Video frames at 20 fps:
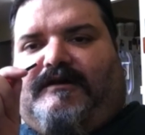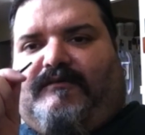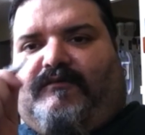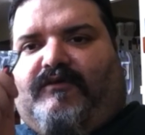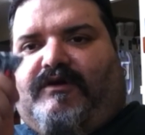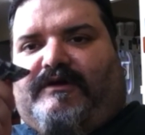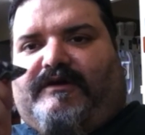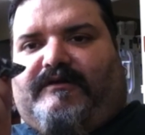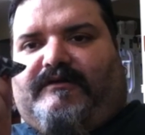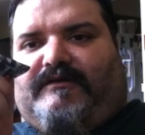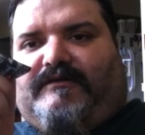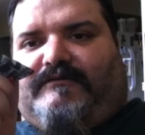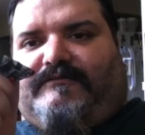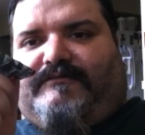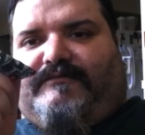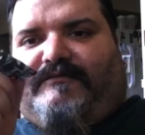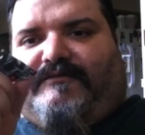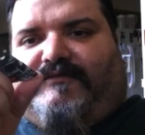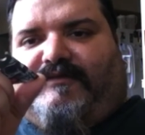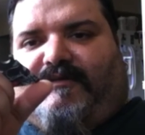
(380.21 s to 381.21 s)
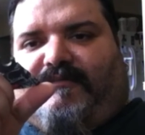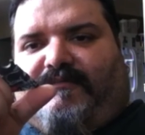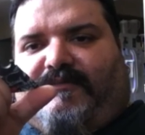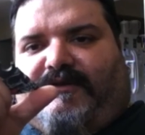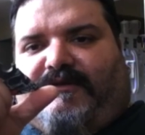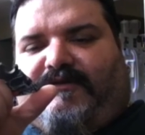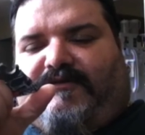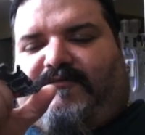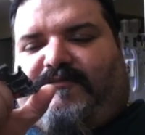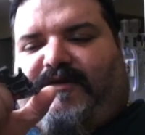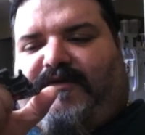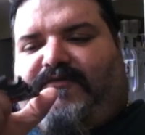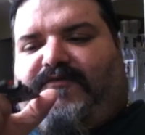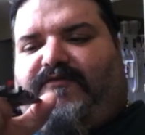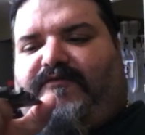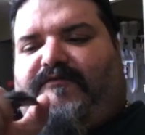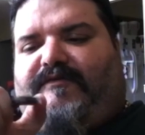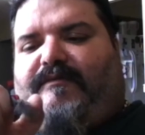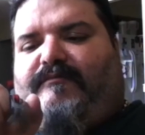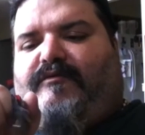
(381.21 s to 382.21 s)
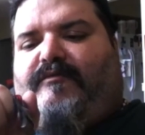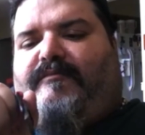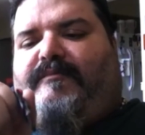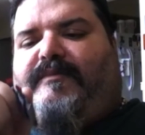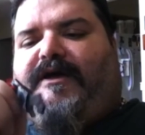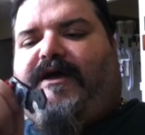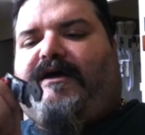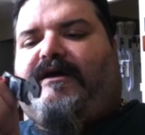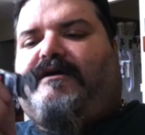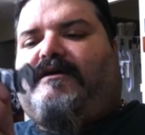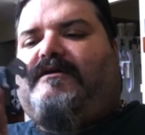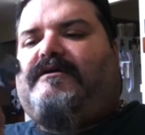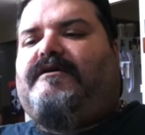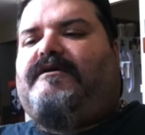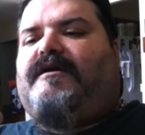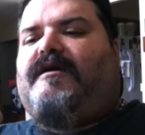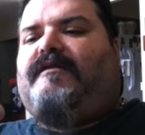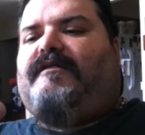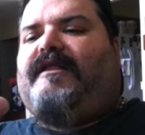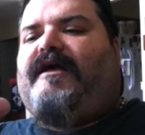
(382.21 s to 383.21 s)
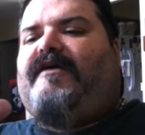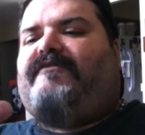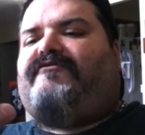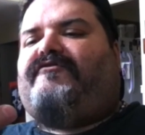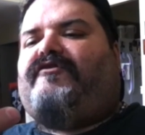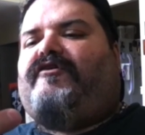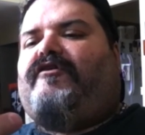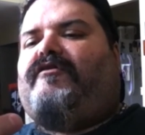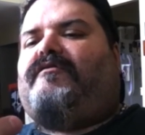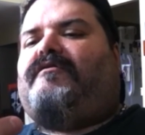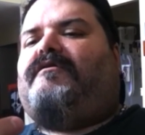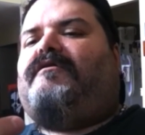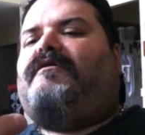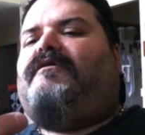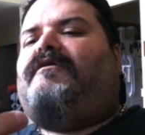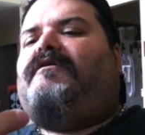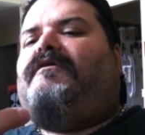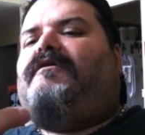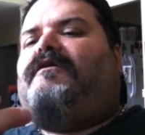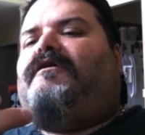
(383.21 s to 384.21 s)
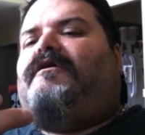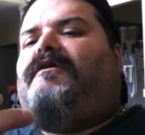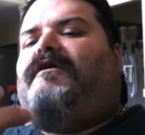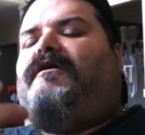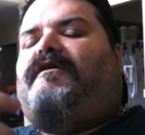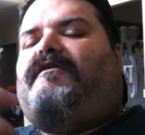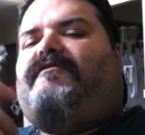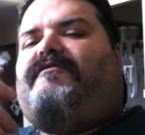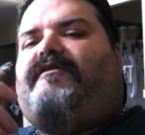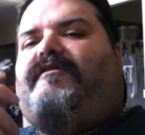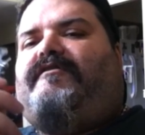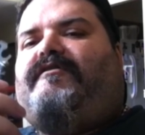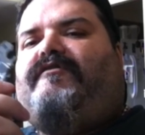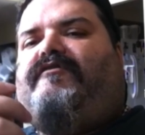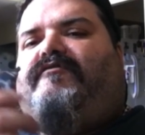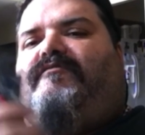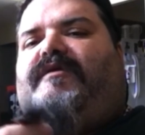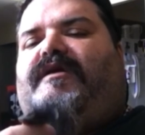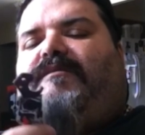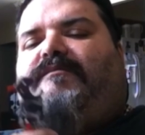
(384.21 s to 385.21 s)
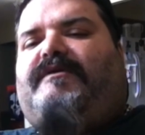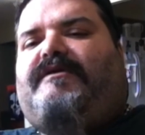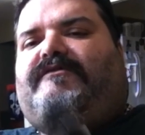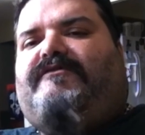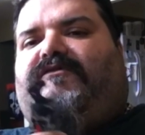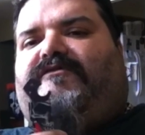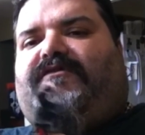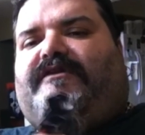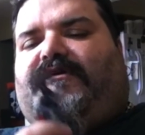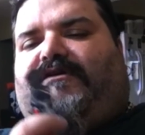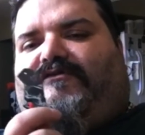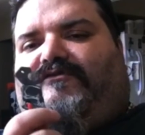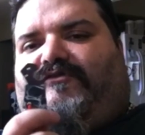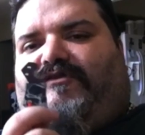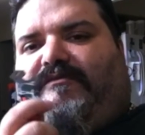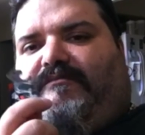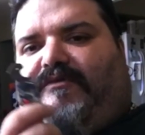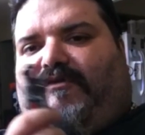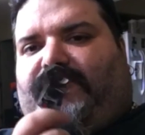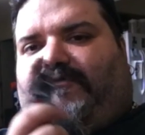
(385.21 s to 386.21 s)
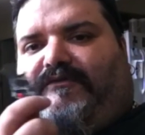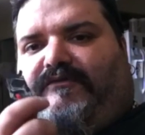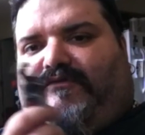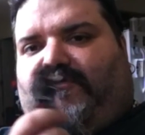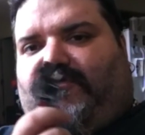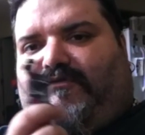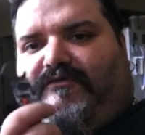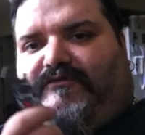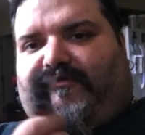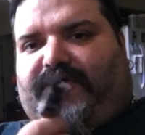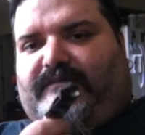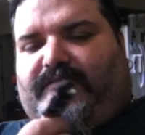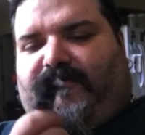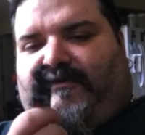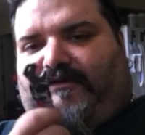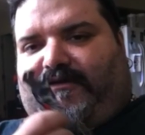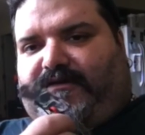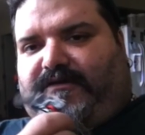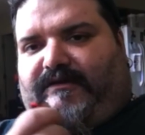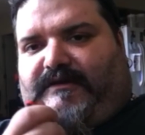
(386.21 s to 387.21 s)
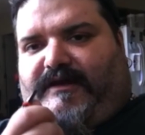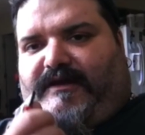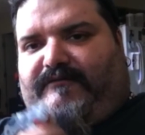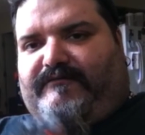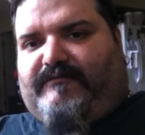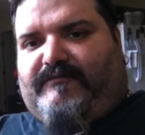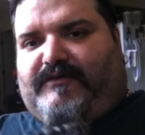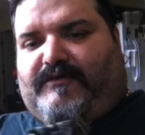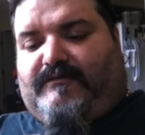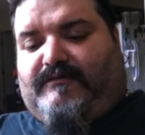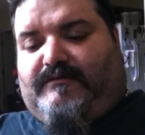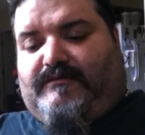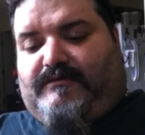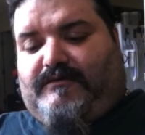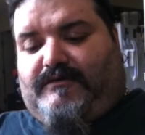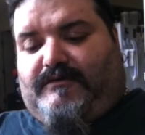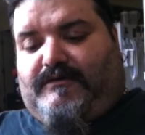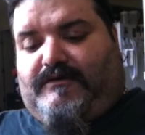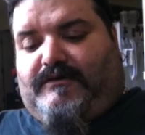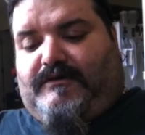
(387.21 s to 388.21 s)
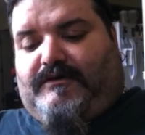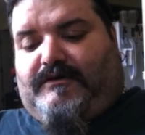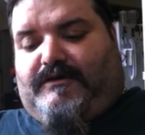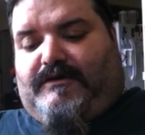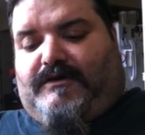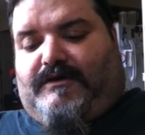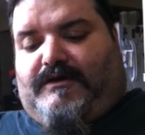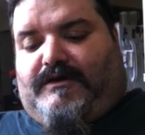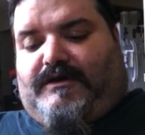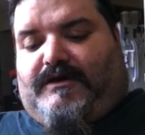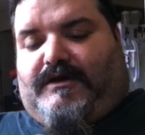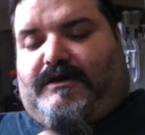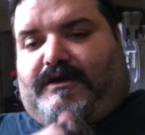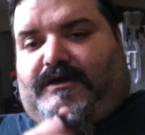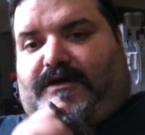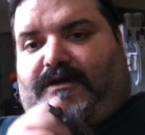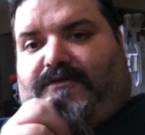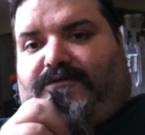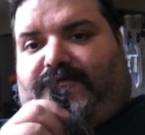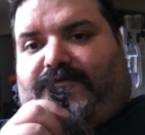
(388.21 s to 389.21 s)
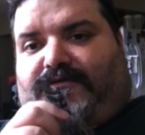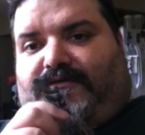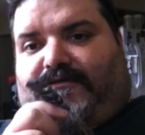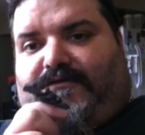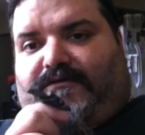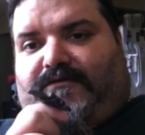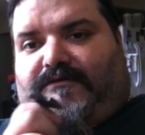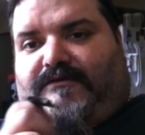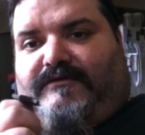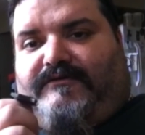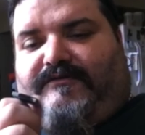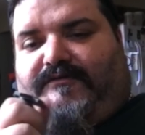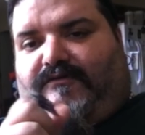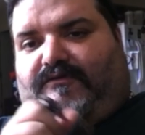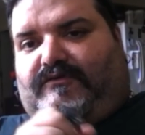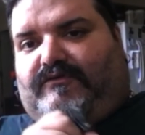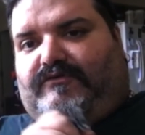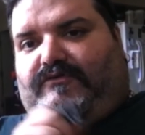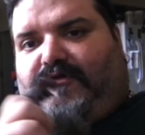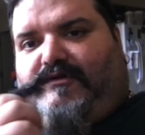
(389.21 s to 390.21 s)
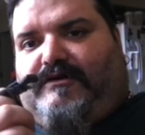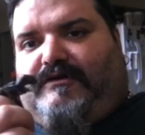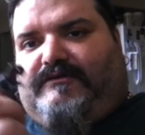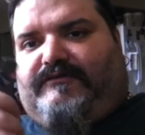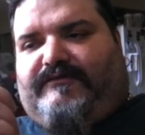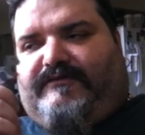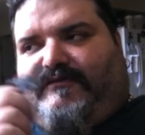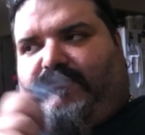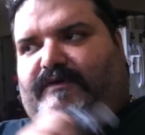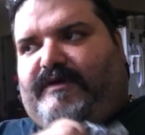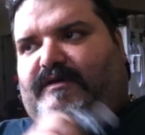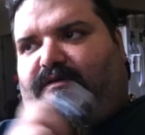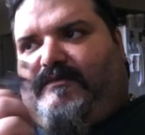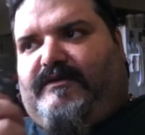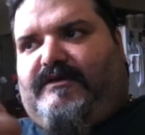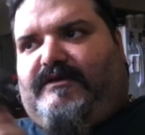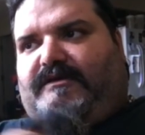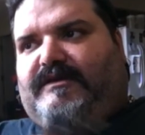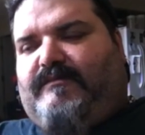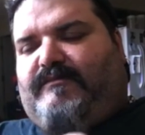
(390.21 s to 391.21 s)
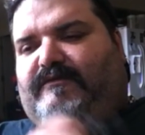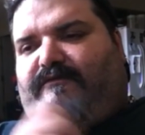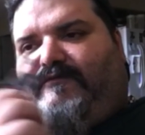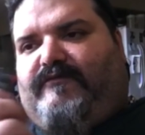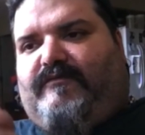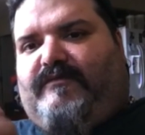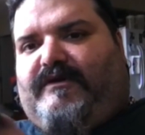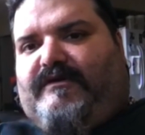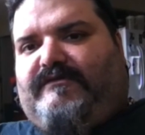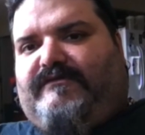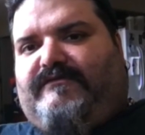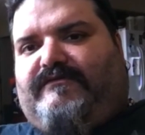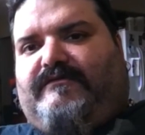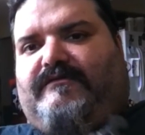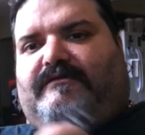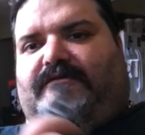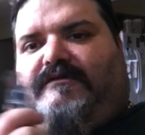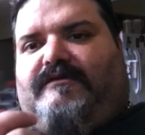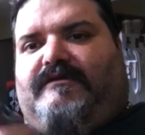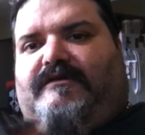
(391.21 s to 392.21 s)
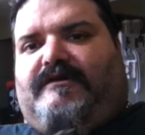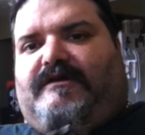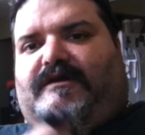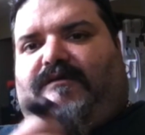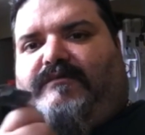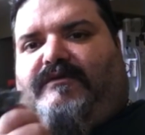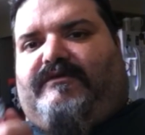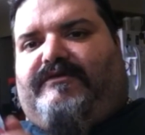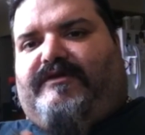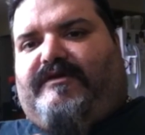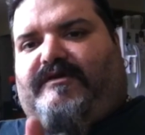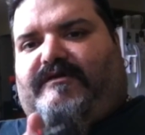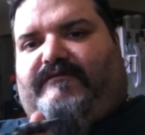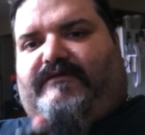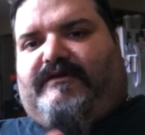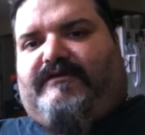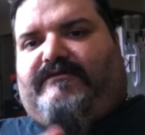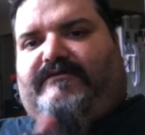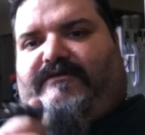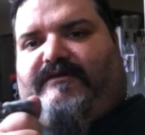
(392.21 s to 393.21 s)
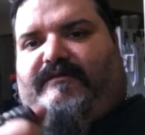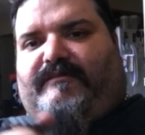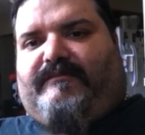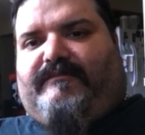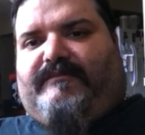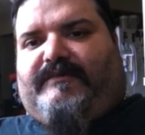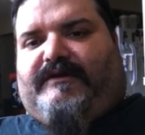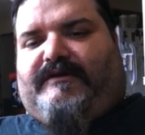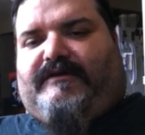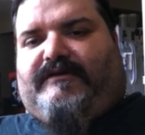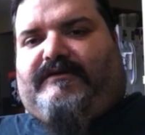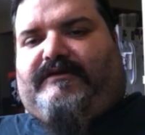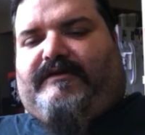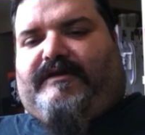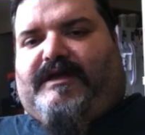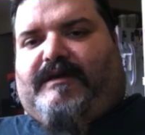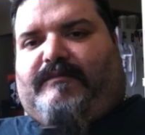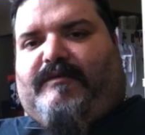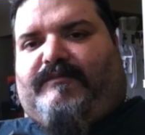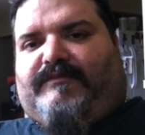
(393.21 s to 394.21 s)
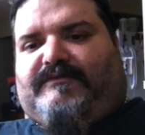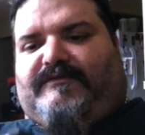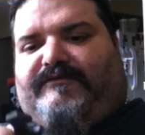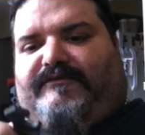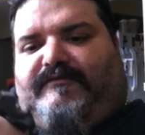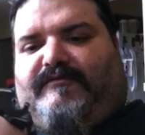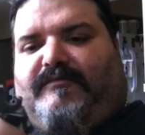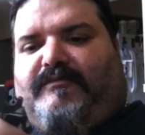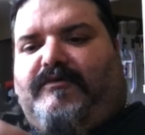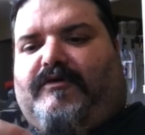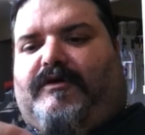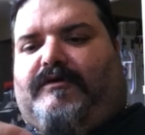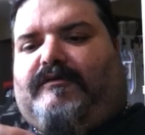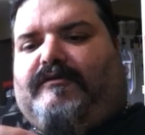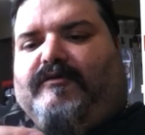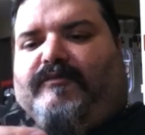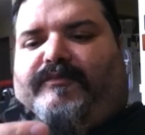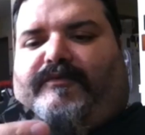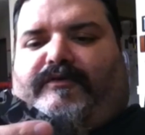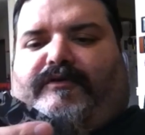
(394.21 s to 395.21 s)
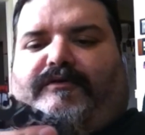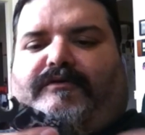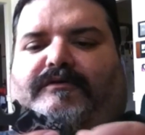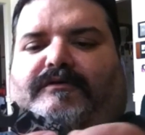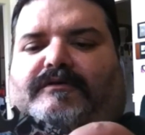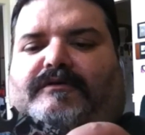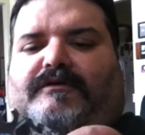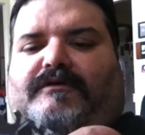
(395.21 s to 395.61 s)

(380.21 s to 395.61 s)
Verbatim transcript: I wanted a, uh, something inexpensive from him back last year. I said, could you make me just like a cheap multi-tool or something that I can have from you? And he said, hold on. He said, wait a minute, give me a few months and we'll think of it, something. And he came up with this little bottle opener.